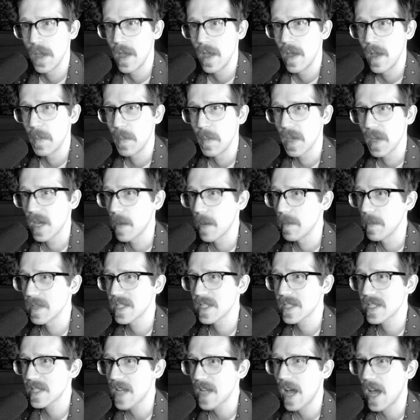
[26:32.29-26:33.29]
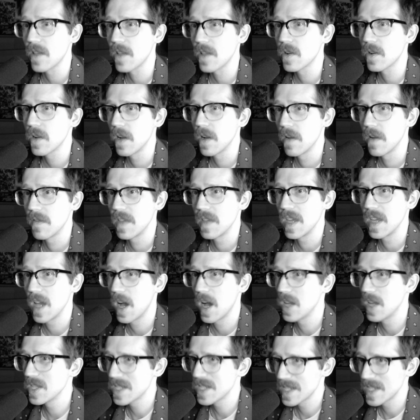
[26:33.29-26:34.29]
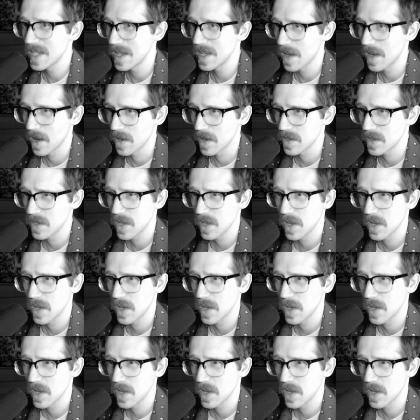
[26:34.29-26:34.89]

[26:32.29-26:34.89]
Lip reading: Become a scholar of the unseen arts.